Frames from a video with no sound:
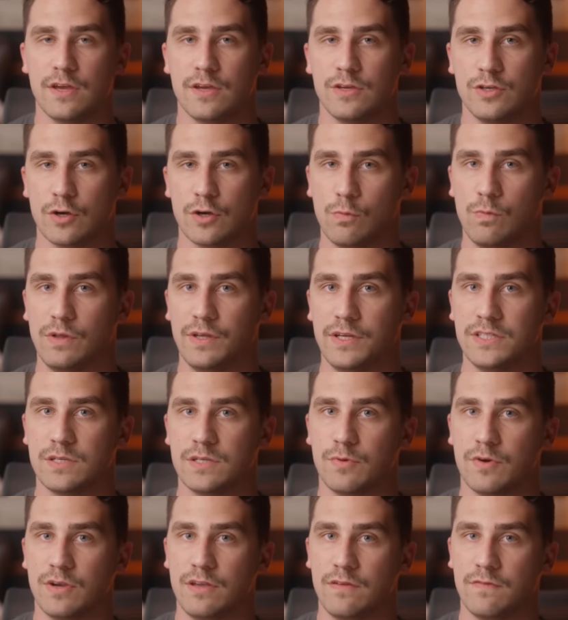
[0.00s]
you're willing to
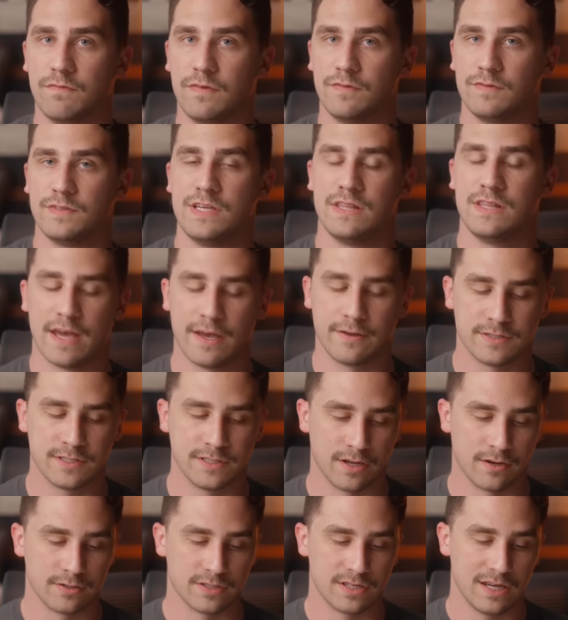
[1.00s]
bring
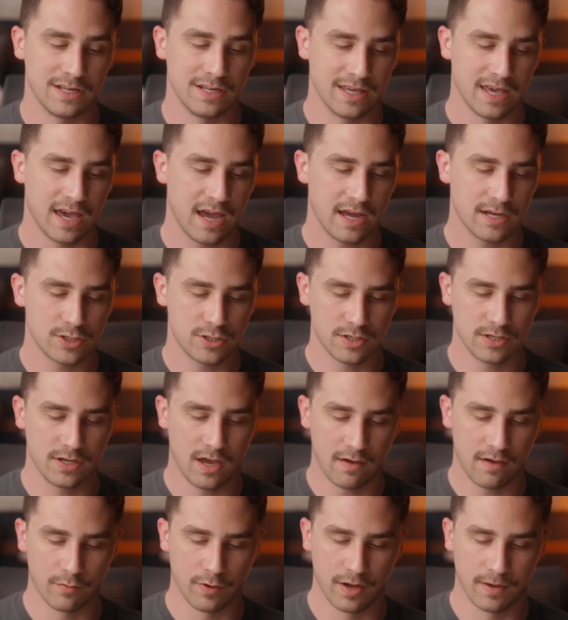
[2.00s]
$15,000 in cash to
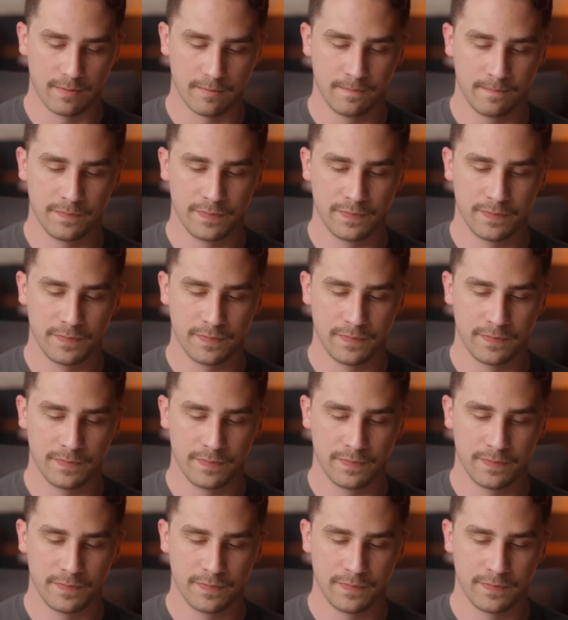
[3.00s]
cover it.